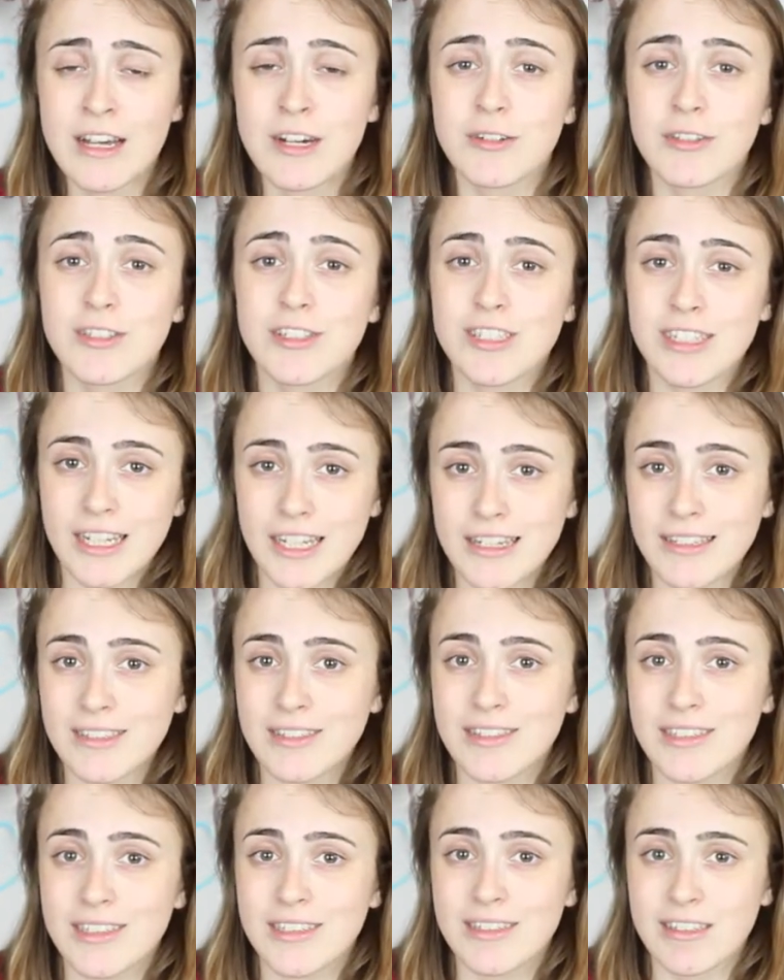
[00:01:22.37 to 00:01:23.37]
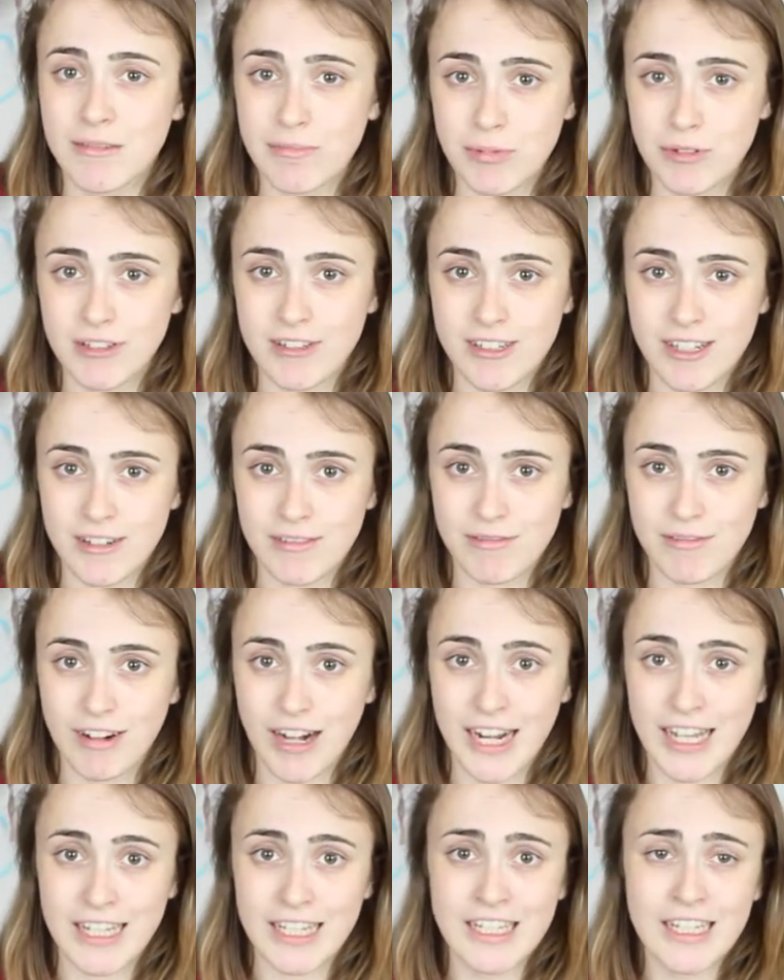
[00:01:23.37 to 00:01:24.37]
Which sounds simple enough,
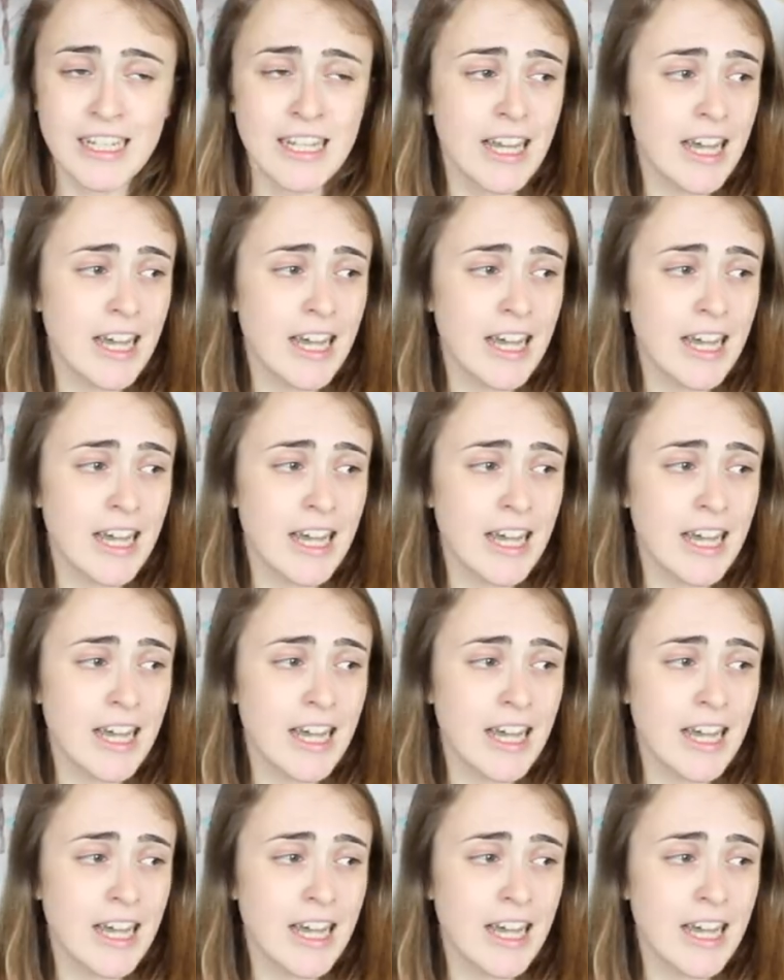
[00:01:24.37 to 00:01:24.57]
right?